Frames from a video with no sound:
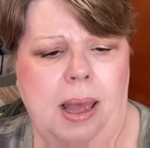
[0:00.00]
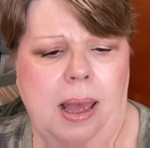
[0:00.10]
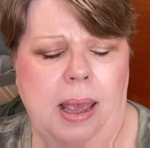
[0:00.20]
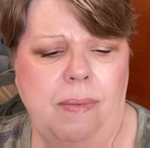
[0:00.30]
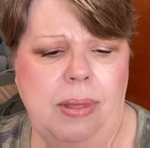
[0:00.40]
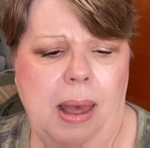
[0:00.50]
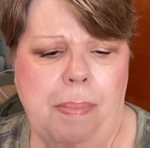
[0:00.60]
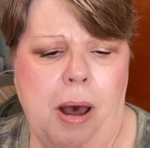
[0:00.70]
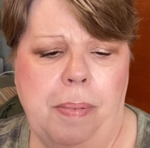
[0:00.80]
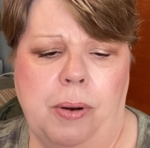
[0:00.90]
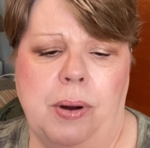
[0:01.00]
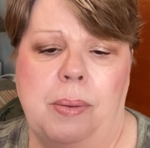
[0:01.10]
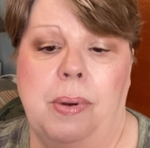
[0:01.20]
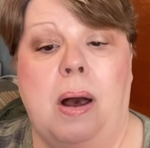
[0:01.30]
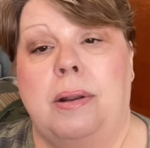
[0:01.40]
Even that pop of green,
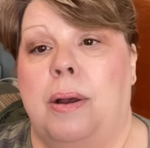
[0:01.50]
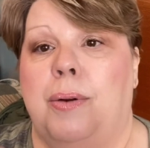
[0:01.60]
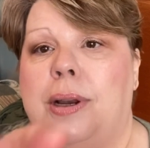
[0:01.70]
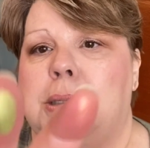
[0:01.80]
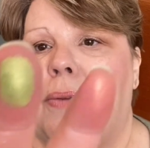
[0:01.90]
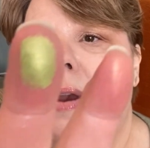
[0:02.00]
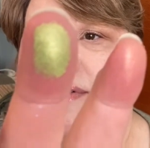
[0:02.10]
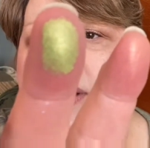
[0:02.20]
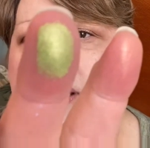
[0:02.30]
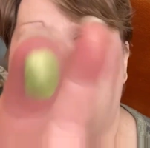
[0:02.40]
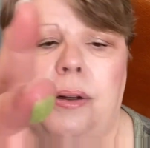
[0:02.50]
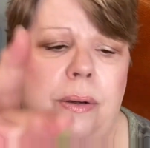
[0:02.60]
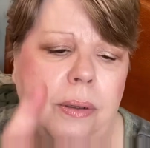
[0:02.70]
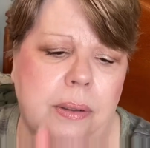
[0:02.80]
we all know green's my favorite color.